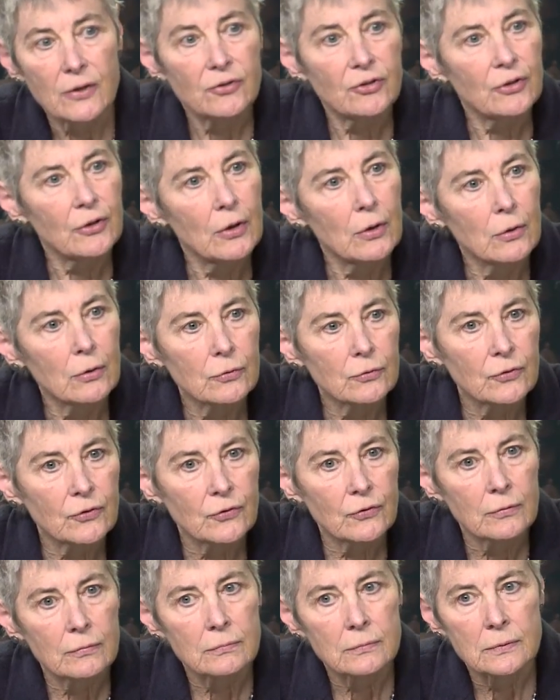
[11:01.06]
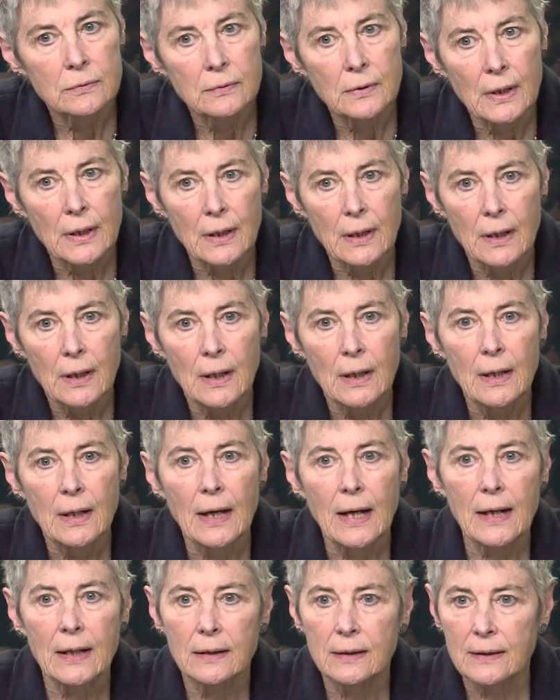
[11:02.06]
NGOs,
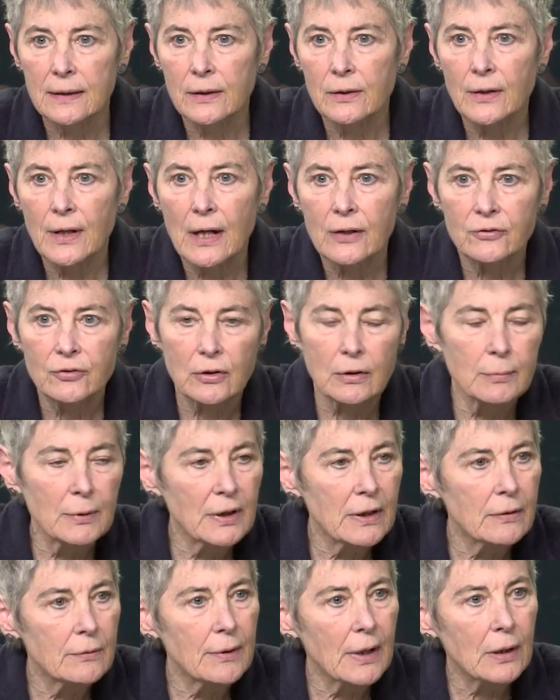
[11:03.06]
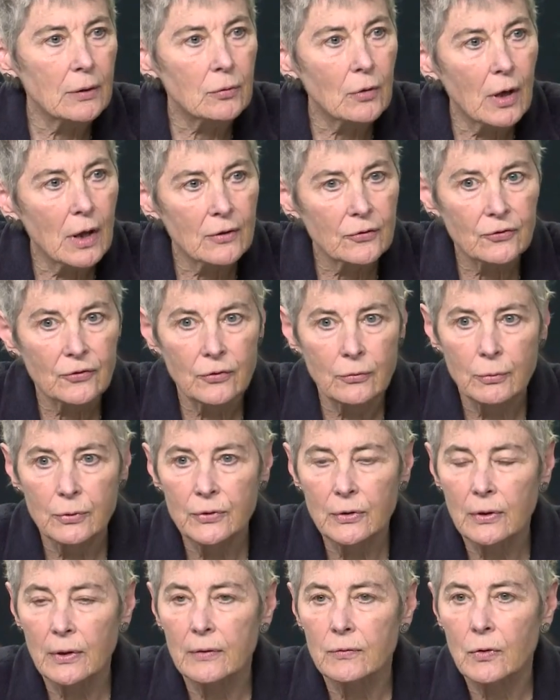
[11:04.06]
and the International Committee of the Red Cross, who
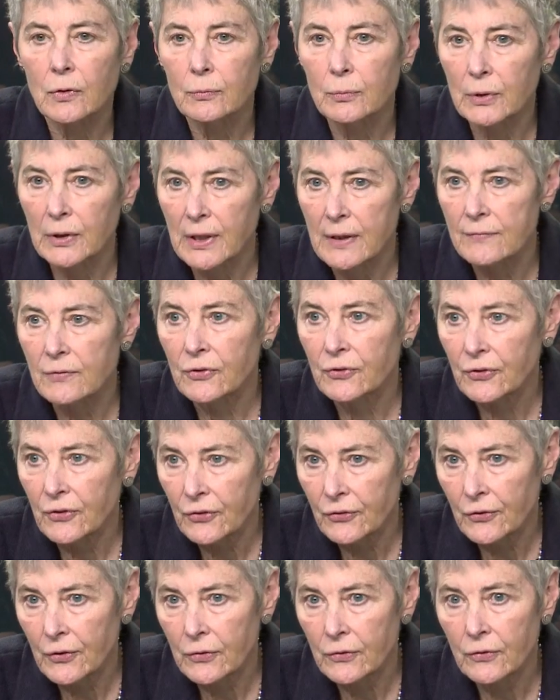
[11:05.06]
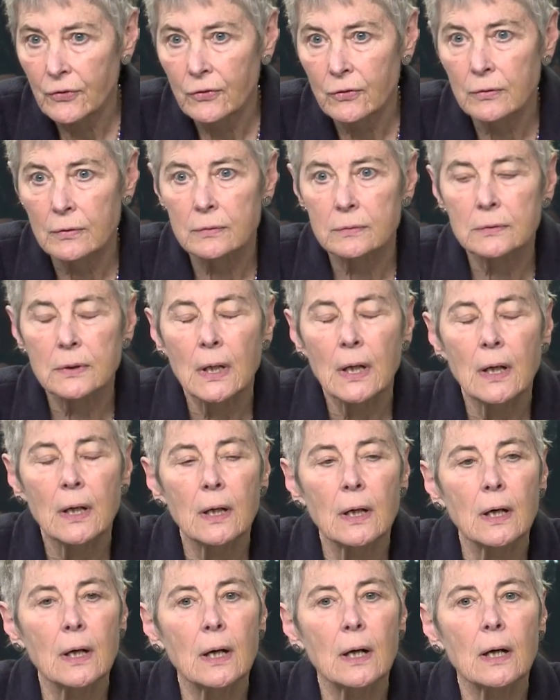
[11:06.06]
would deliver relief assistance.
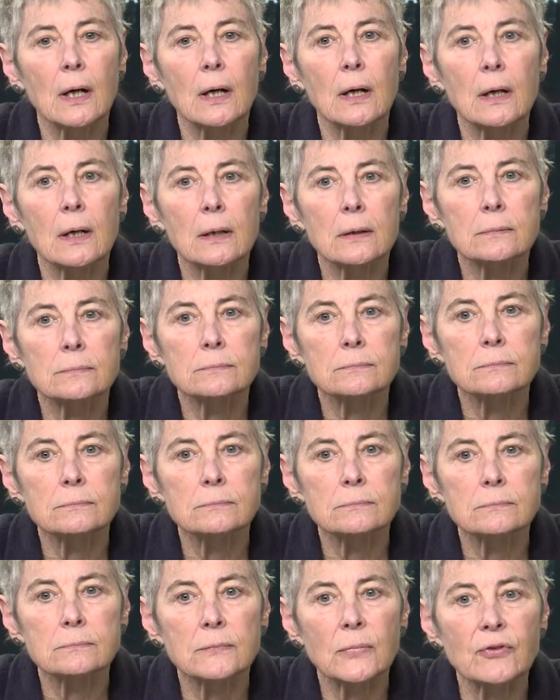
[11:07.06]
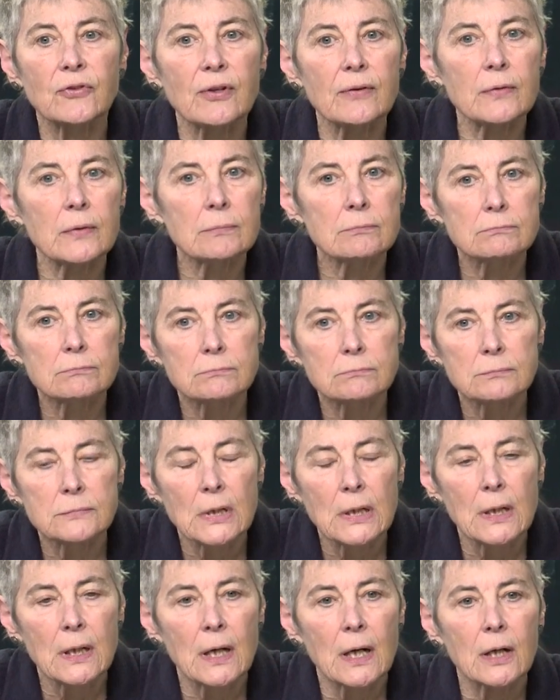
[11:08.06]
It's even
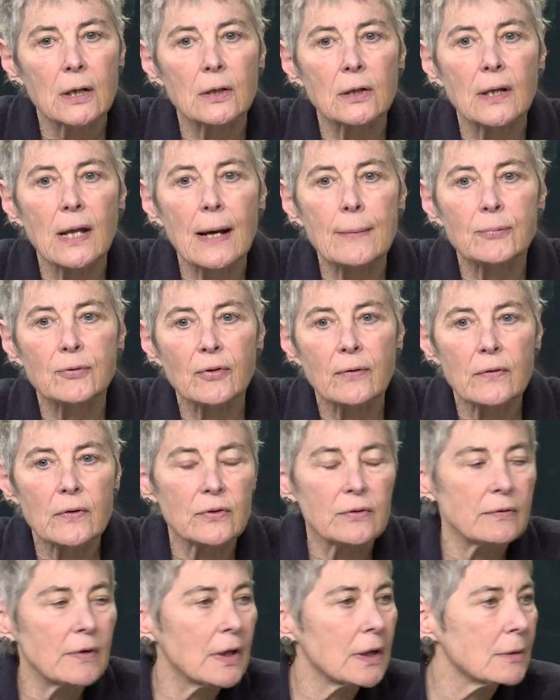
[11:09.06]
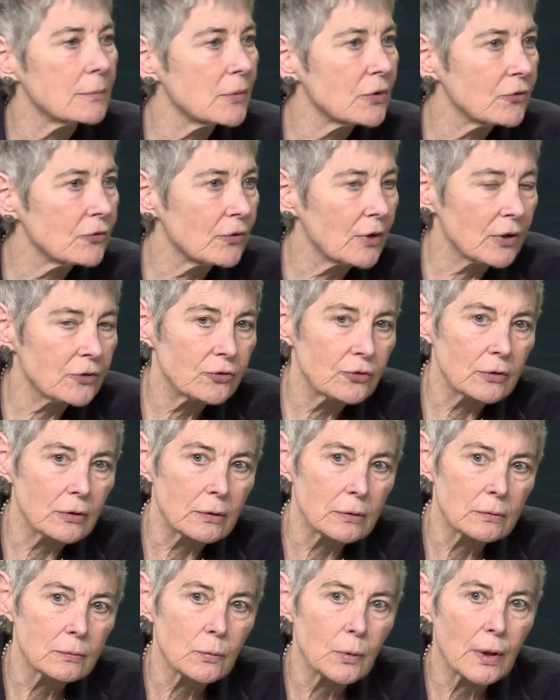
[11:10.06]
a collapse of the development
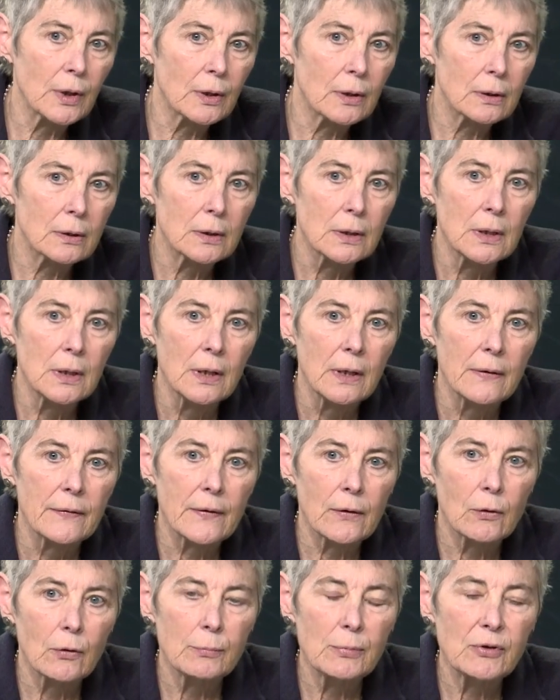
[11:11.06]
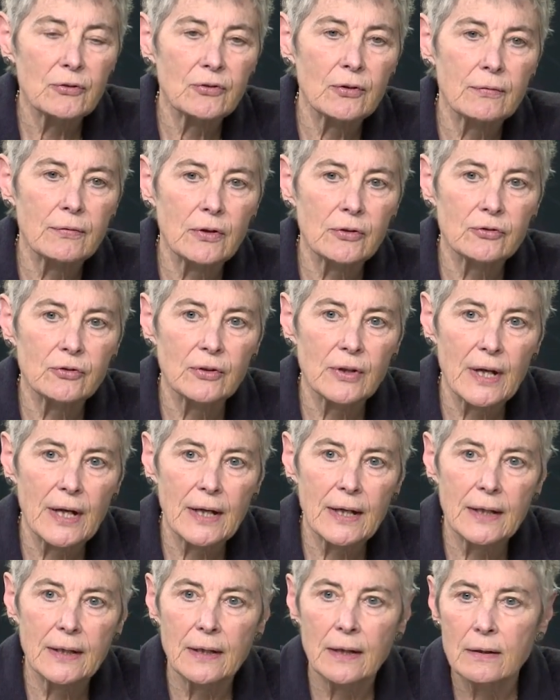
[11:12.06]
structure, where there would be sufficient
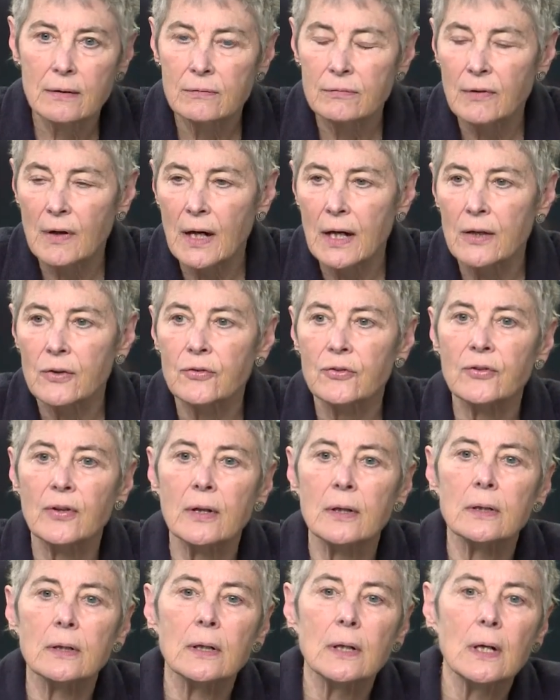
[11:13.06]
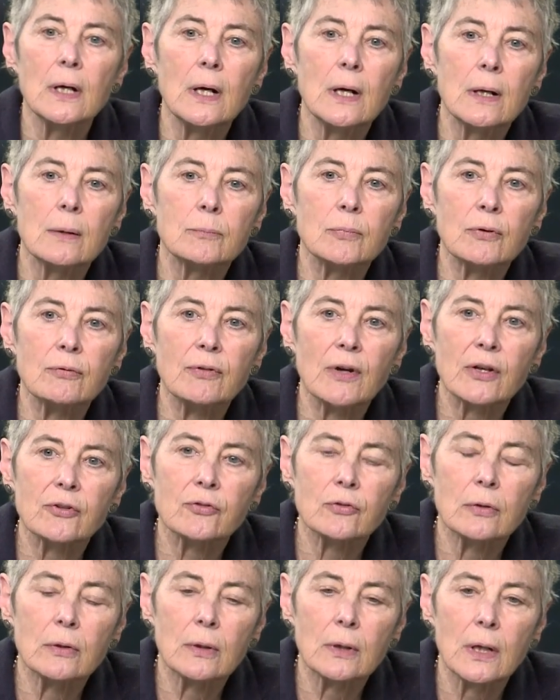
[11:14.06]
aid and advice and
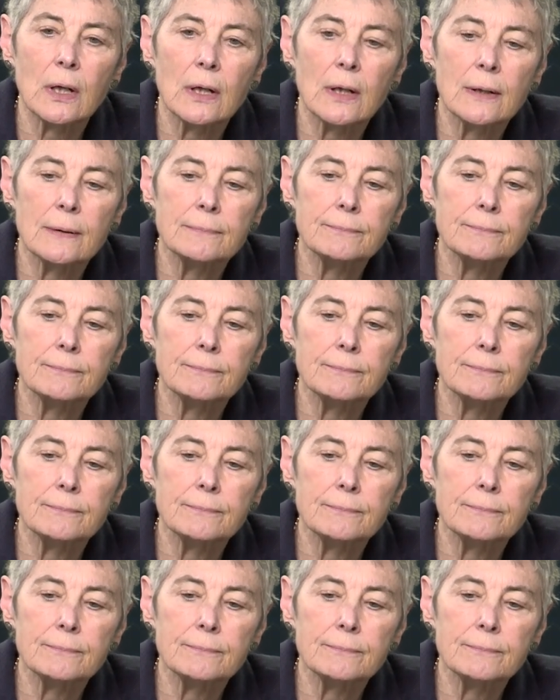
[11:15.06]
professional